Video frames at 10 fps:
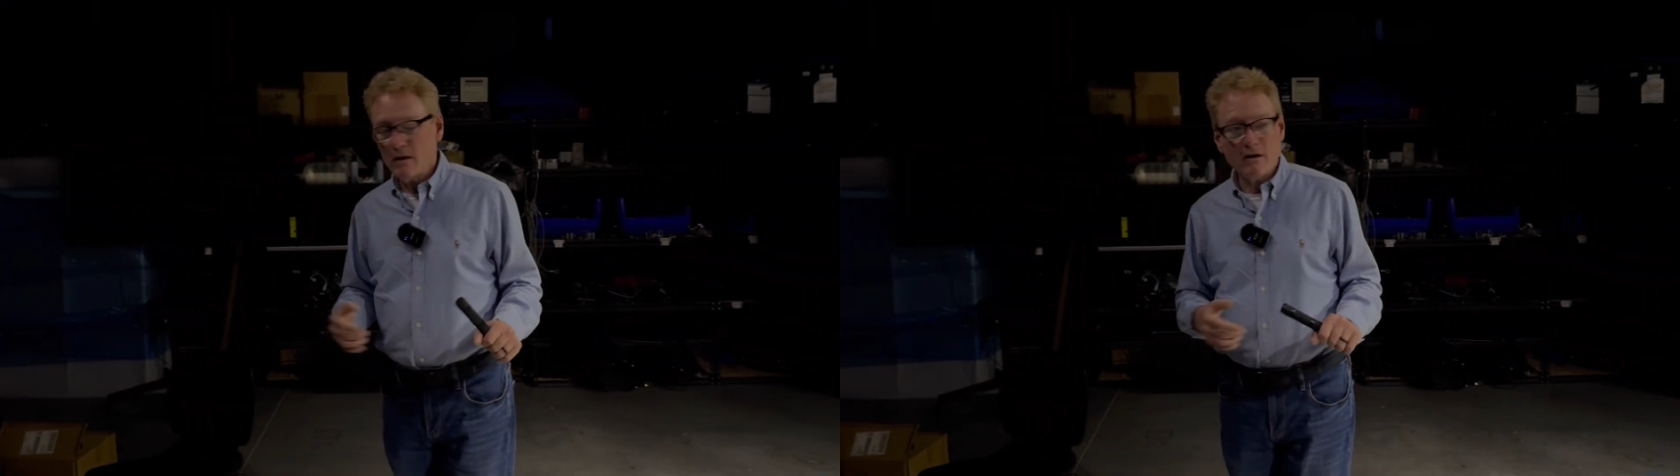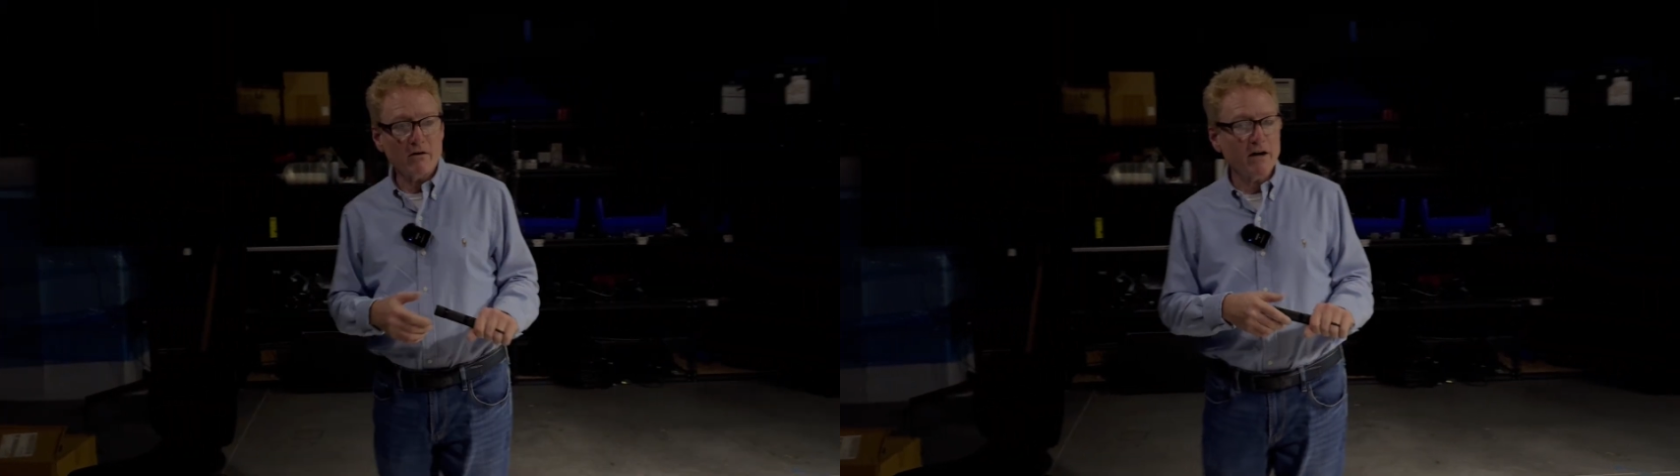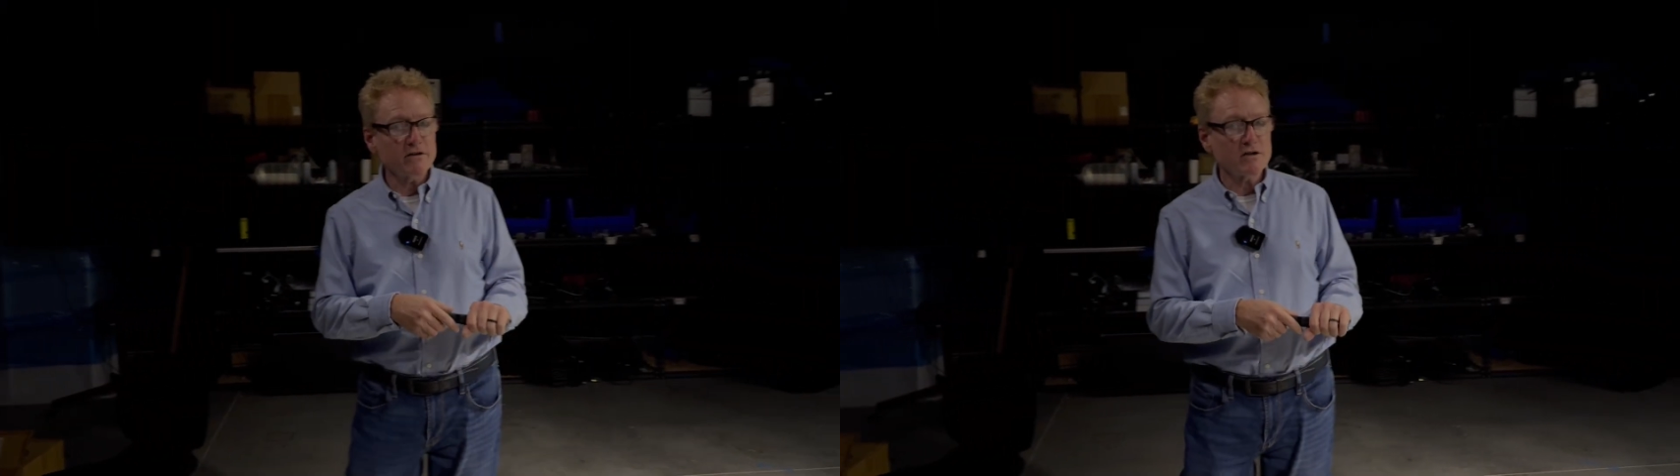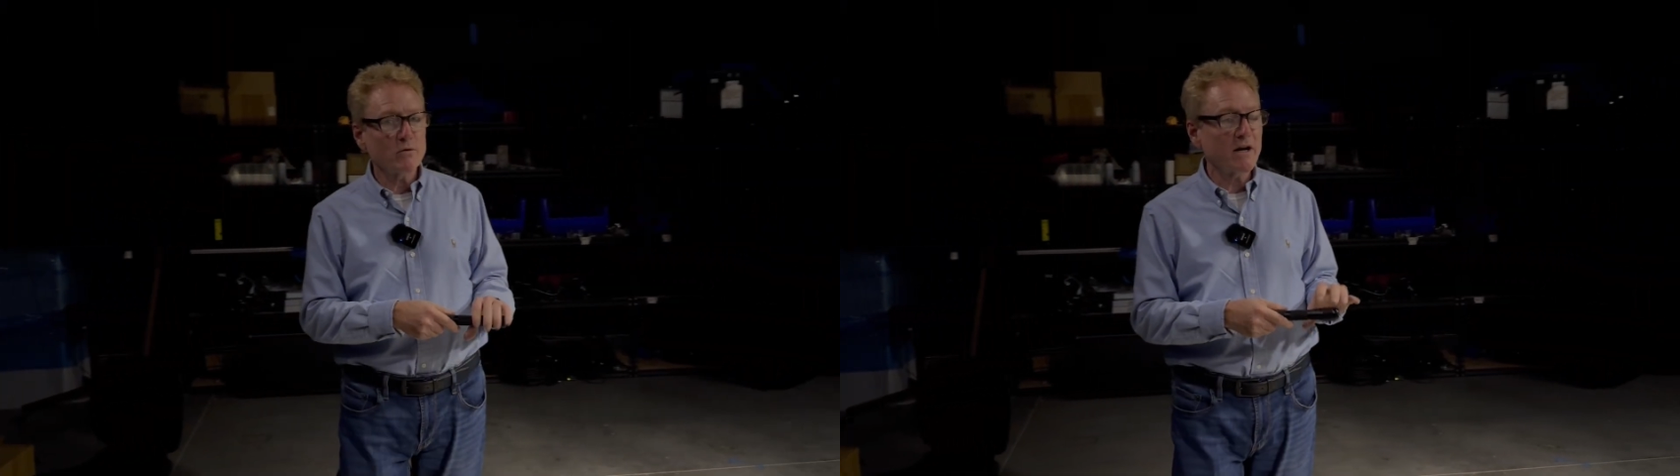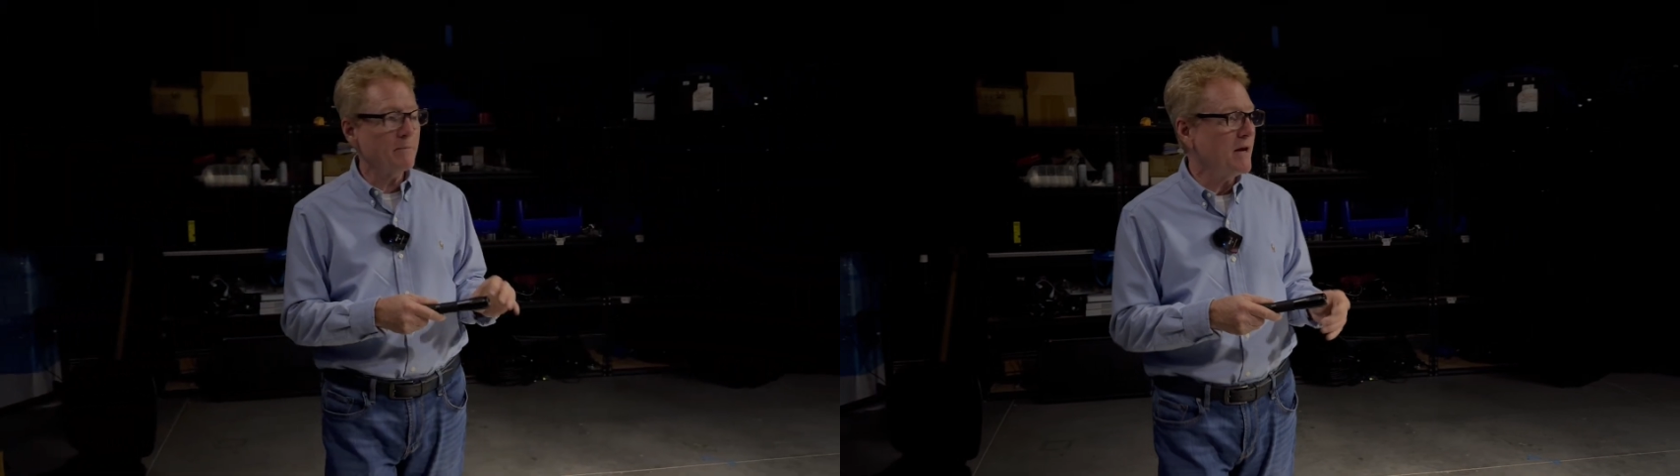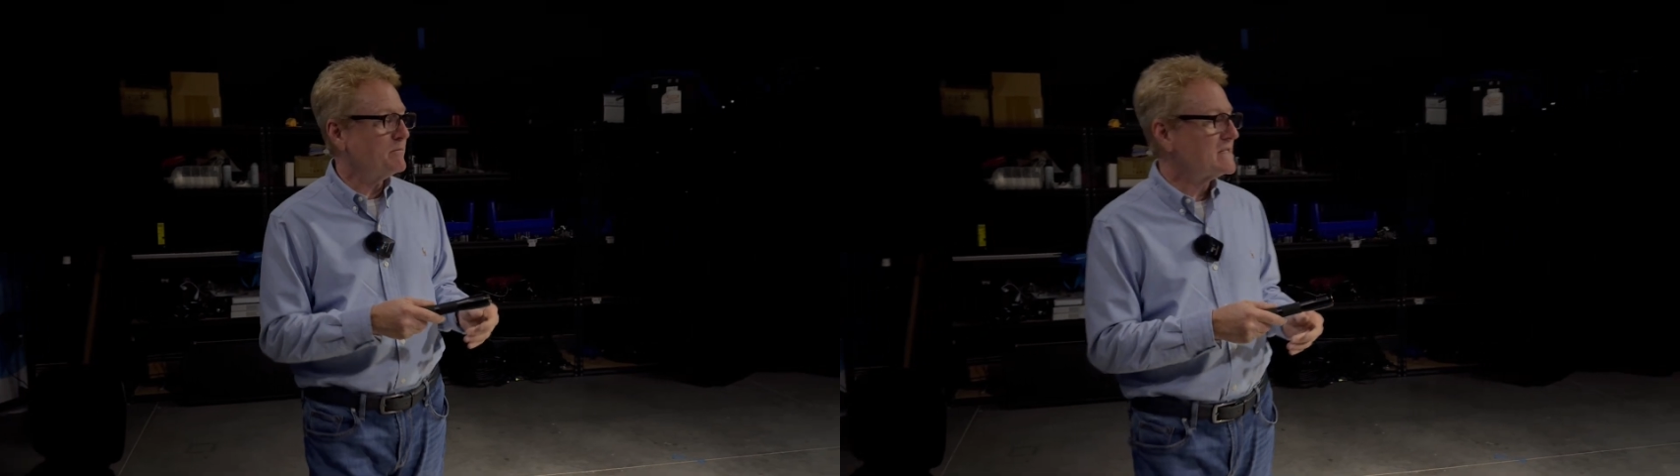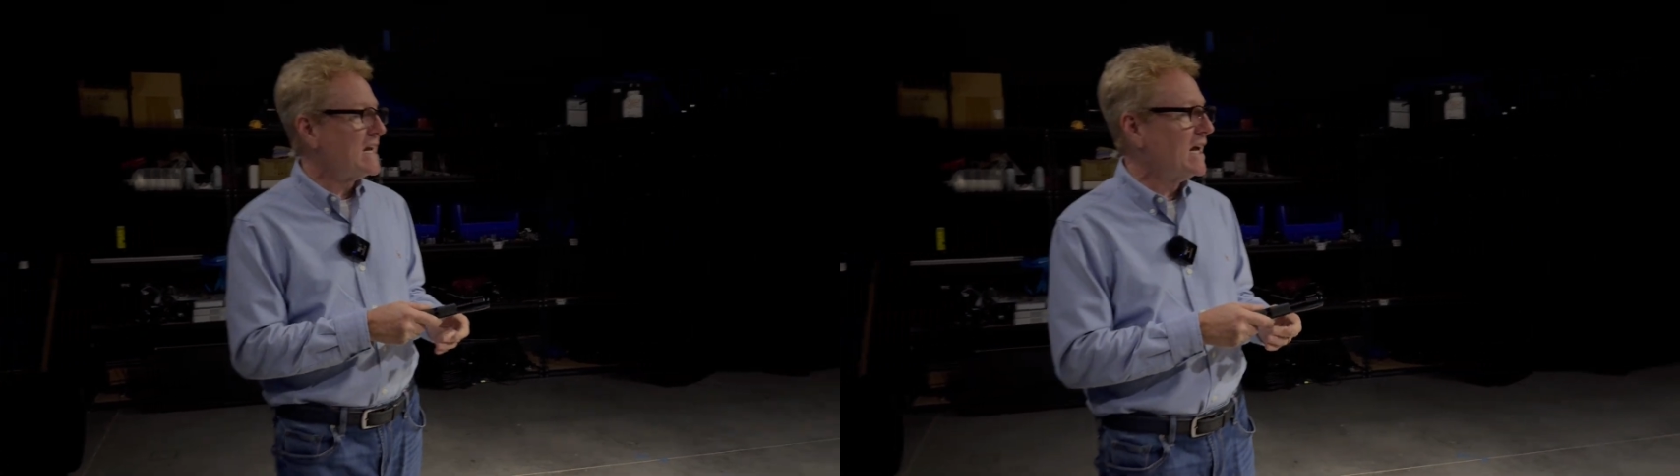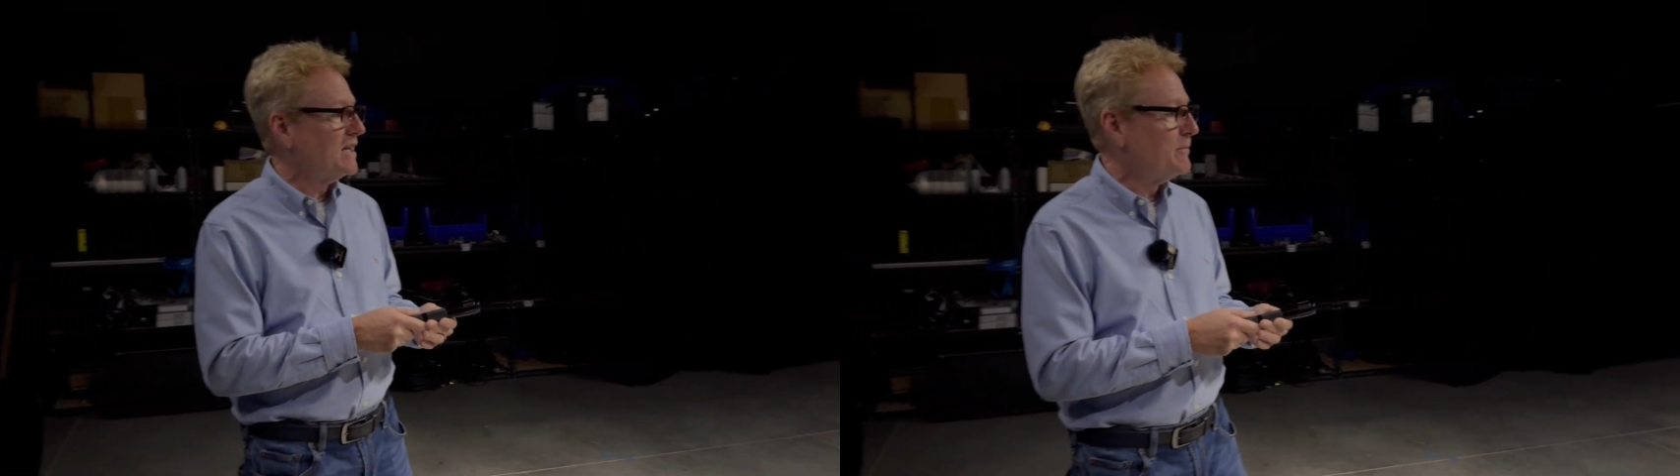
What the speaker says: All right, so when I mean scan the